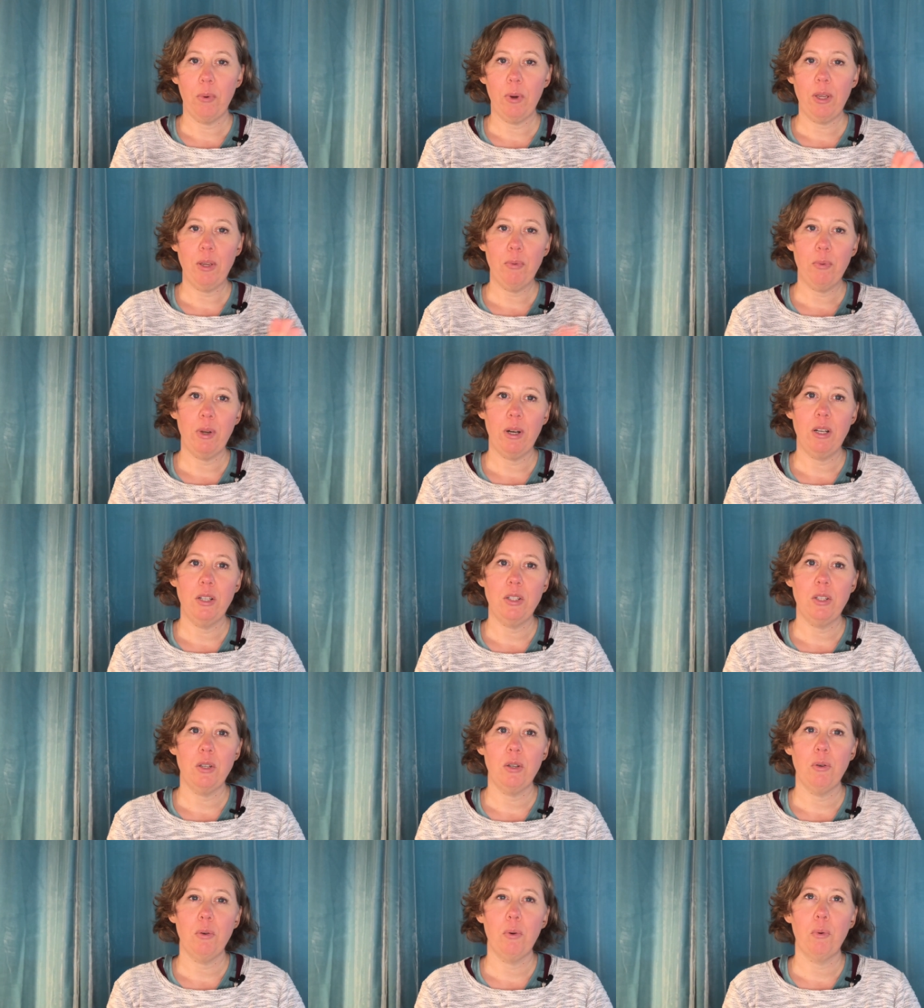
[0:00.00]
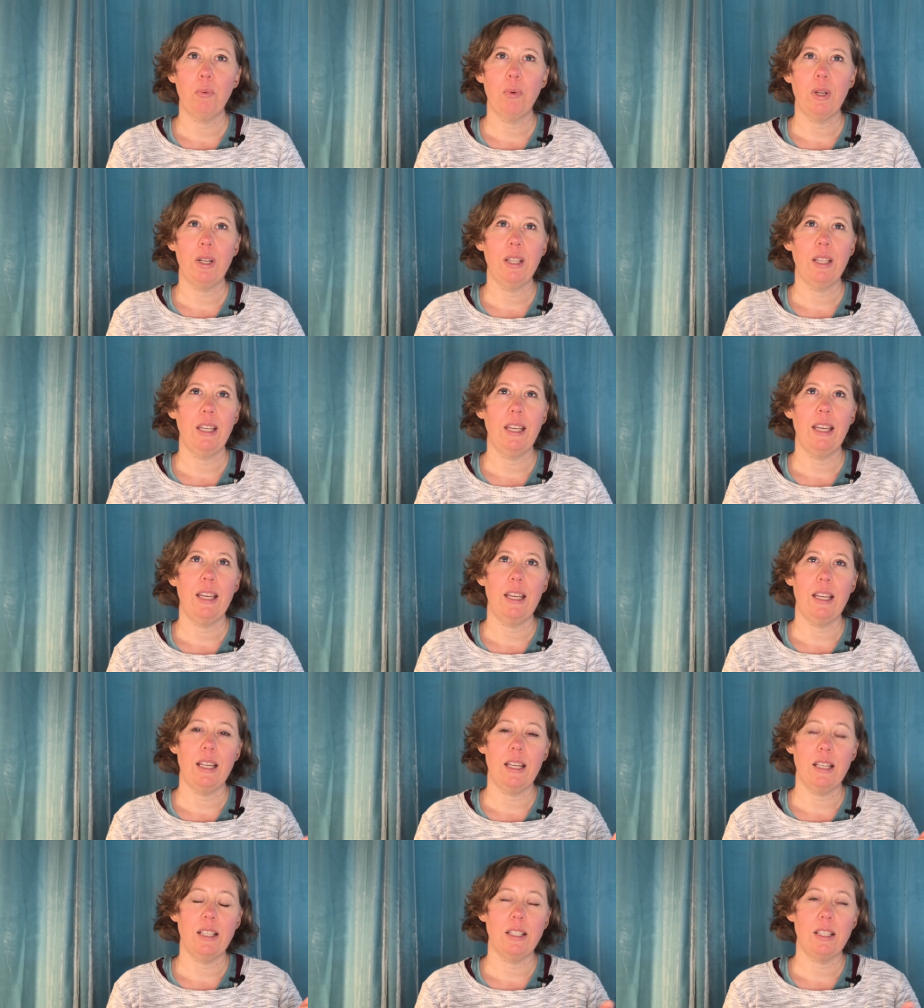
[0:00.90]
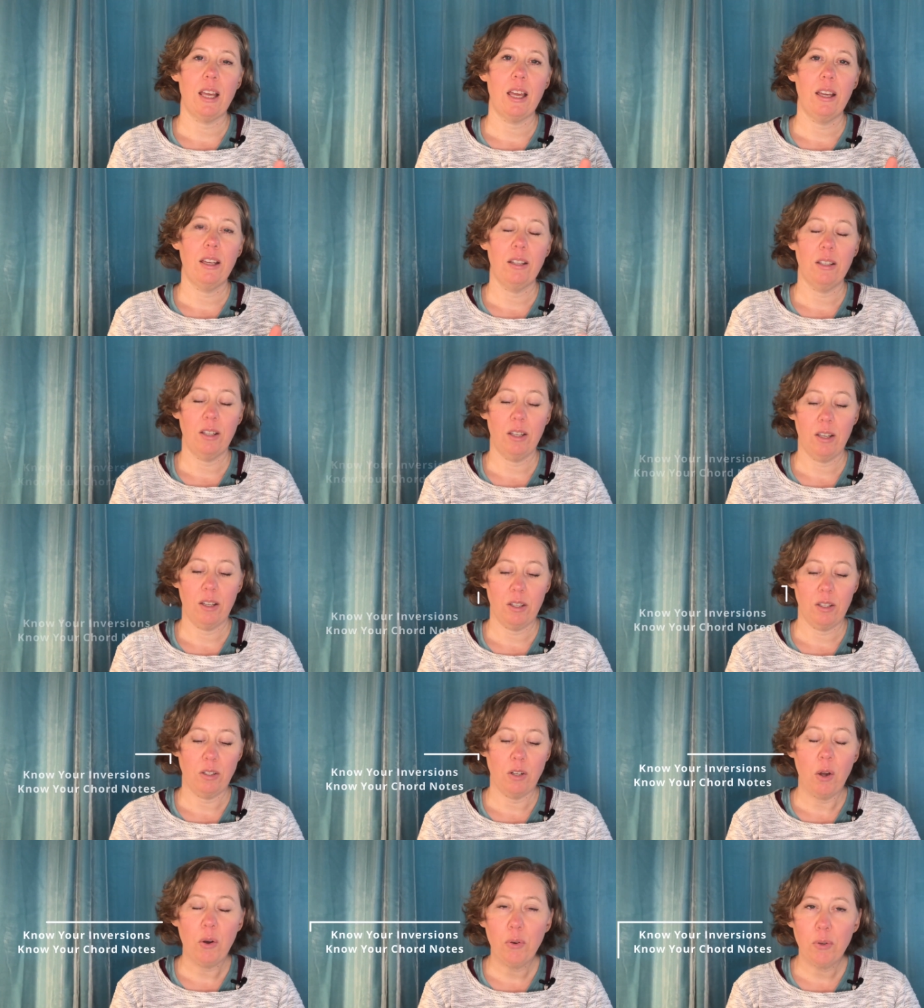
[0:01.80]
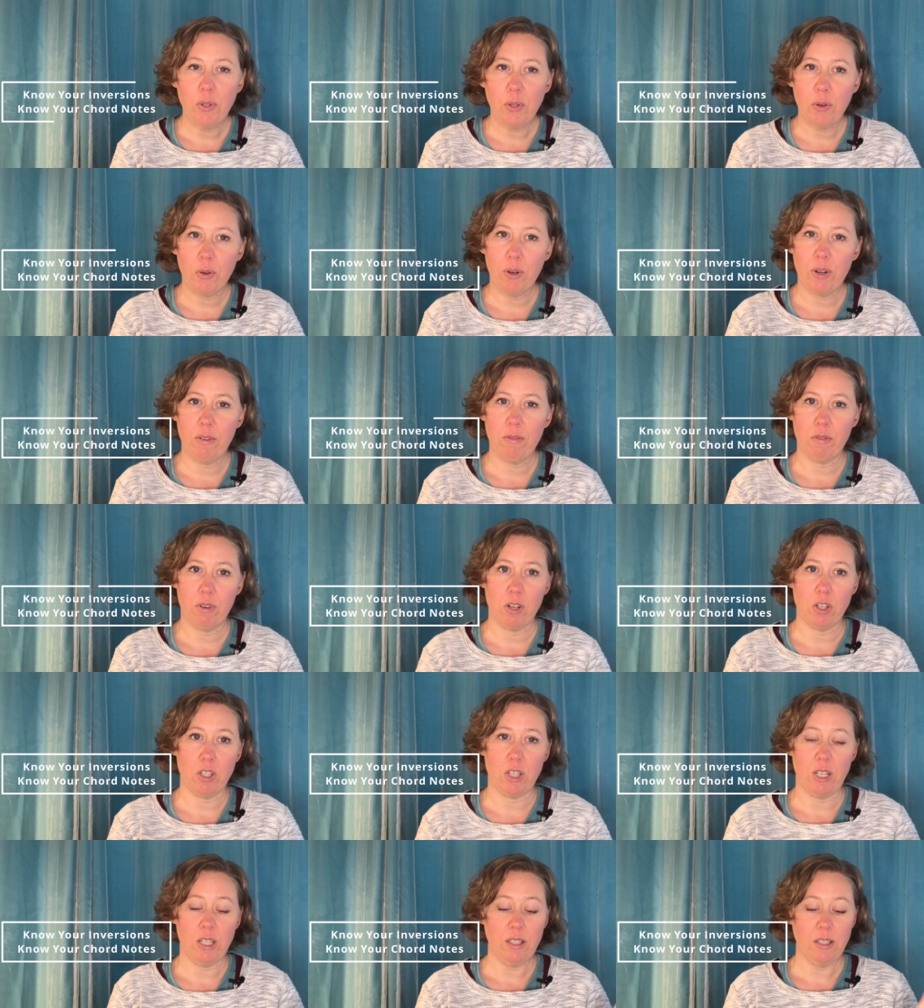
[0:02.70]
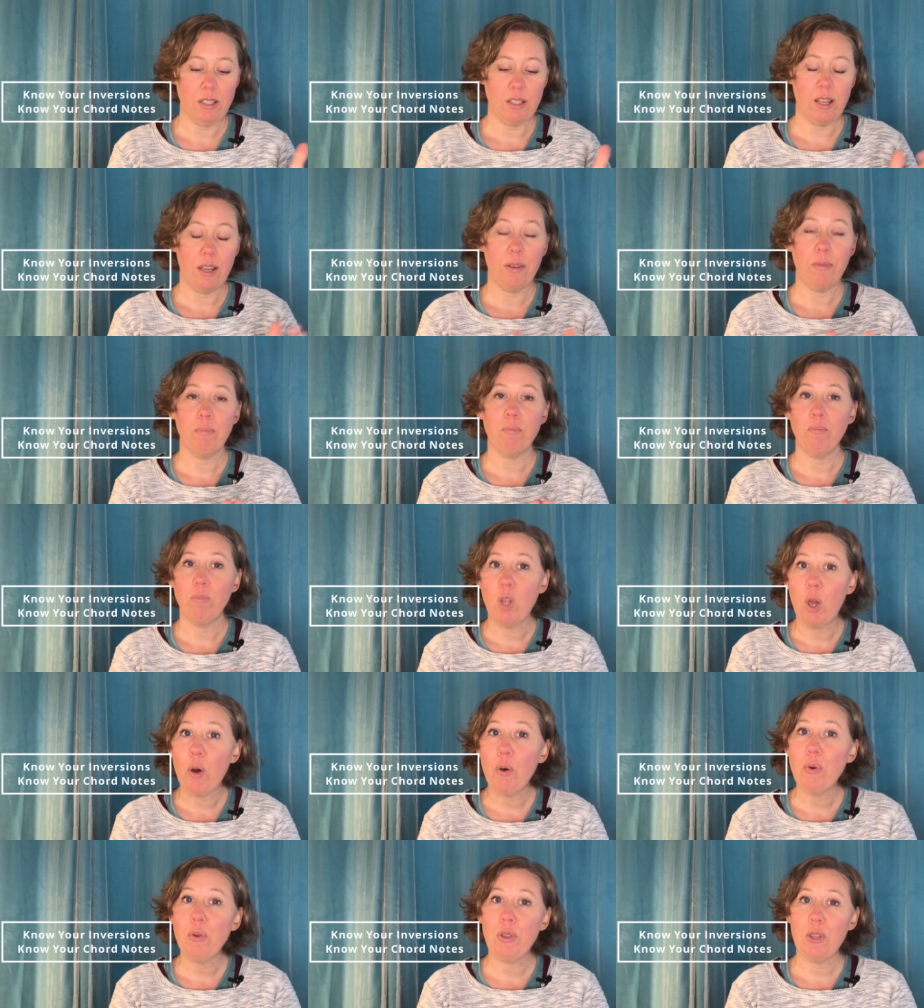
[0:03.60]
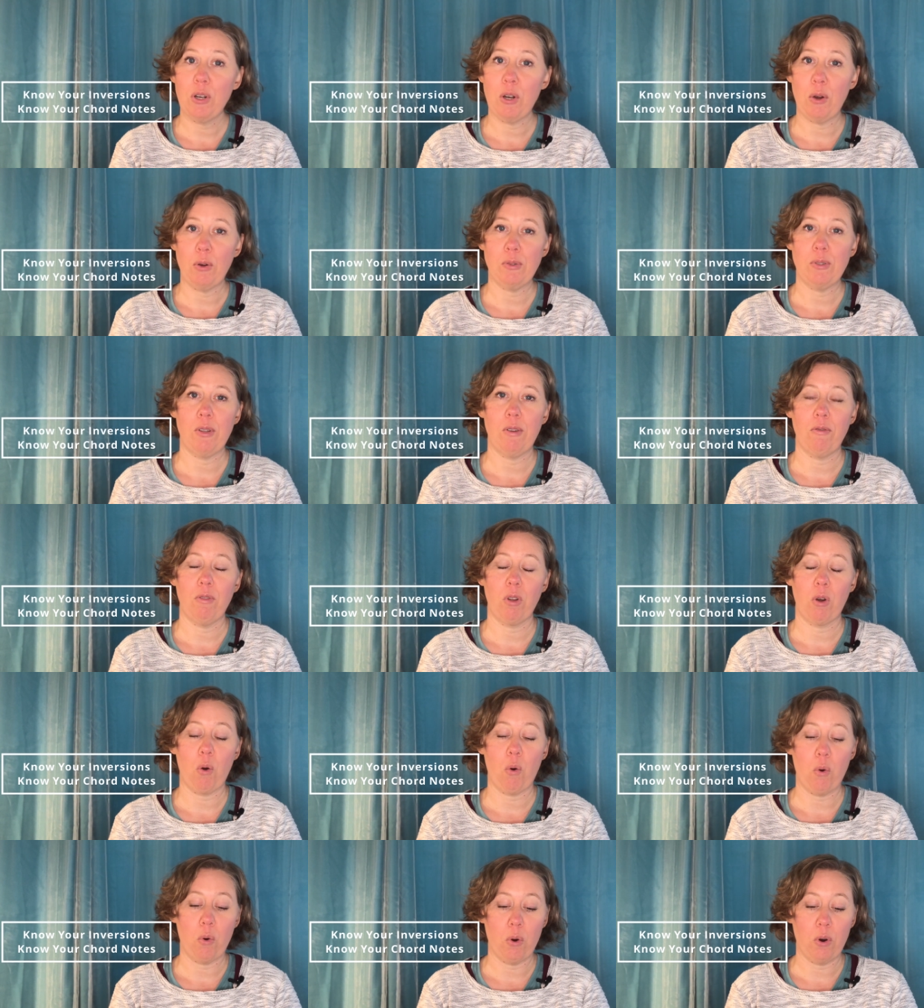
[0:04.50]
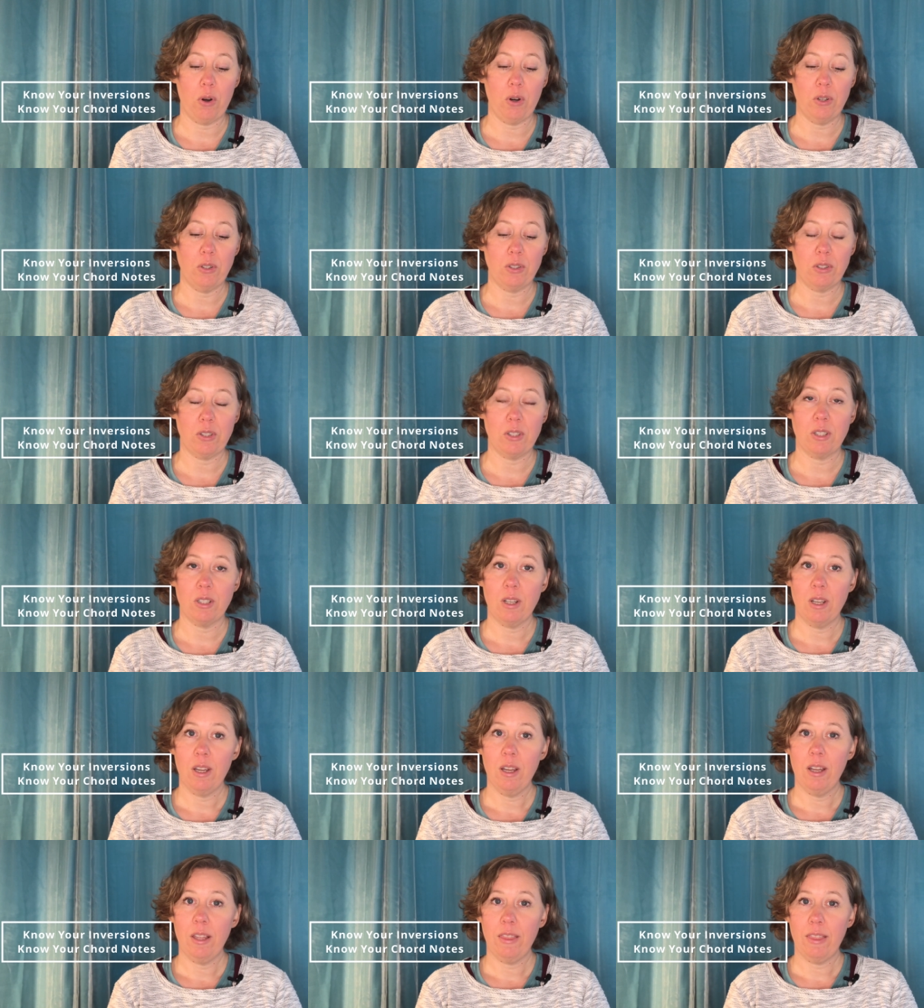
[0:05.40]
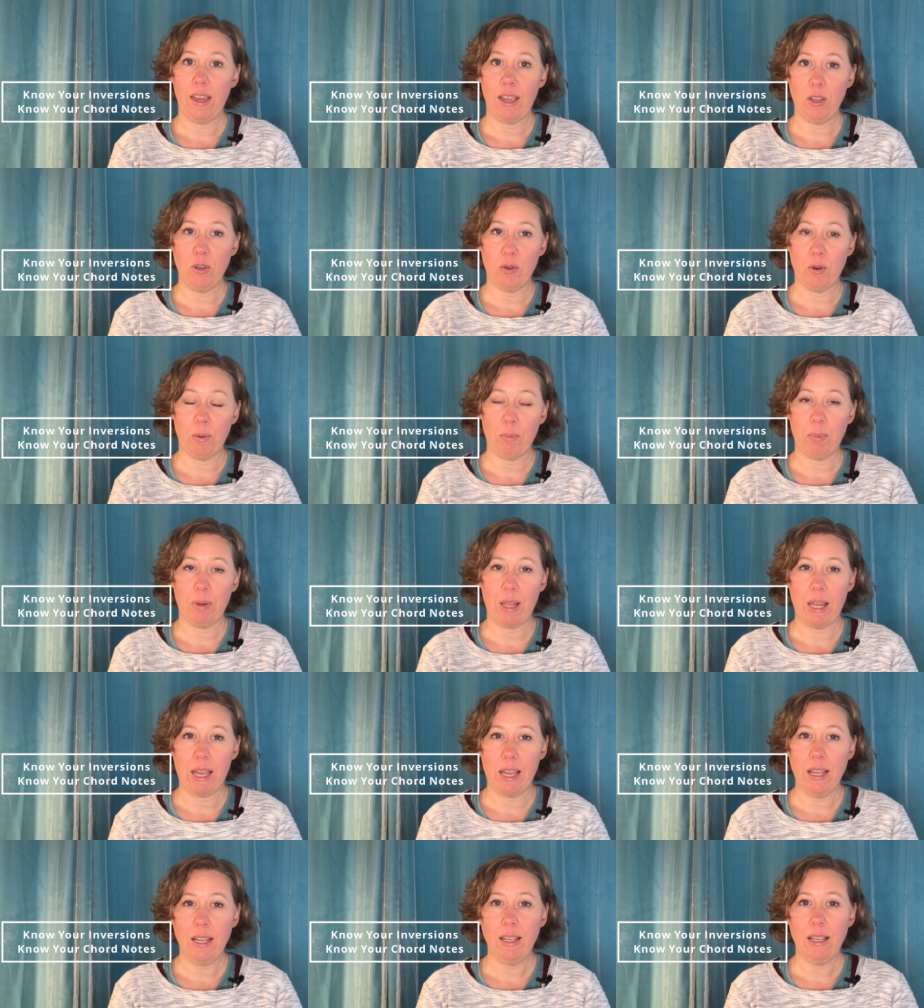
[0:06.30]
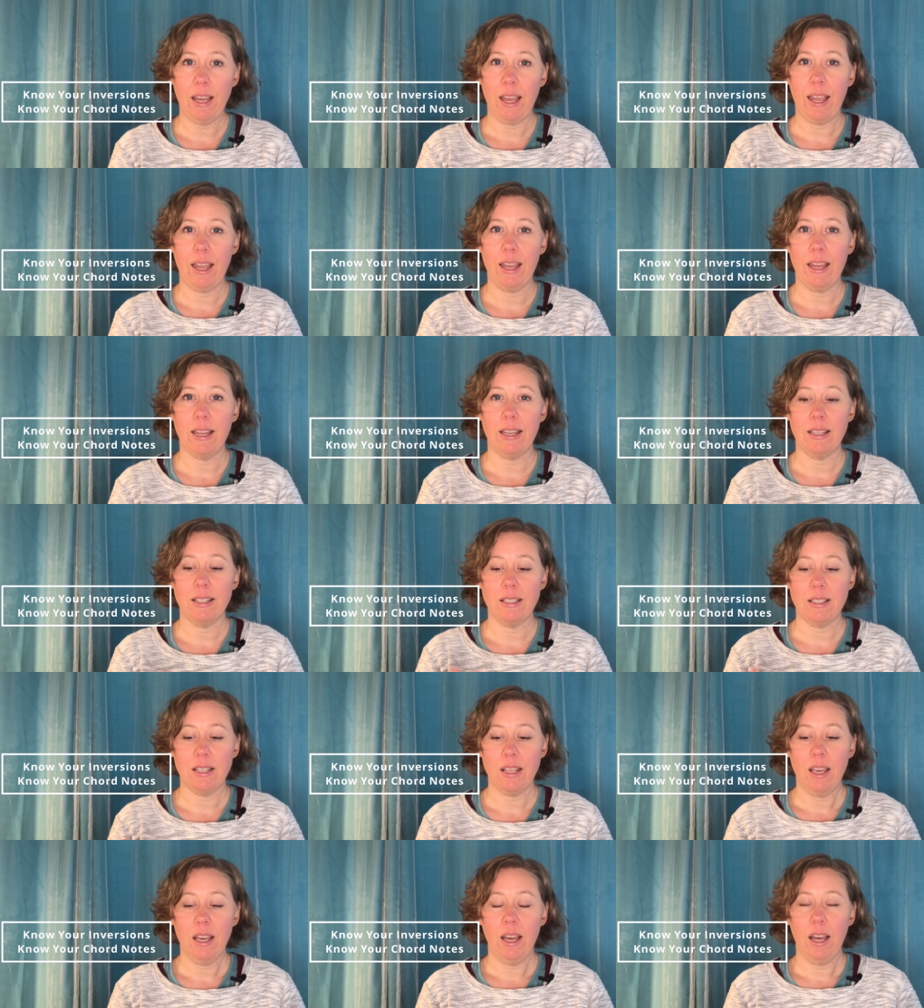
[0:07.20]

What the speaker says: what you want to do really is know your inversions, know the notes of the chords that you are playing, and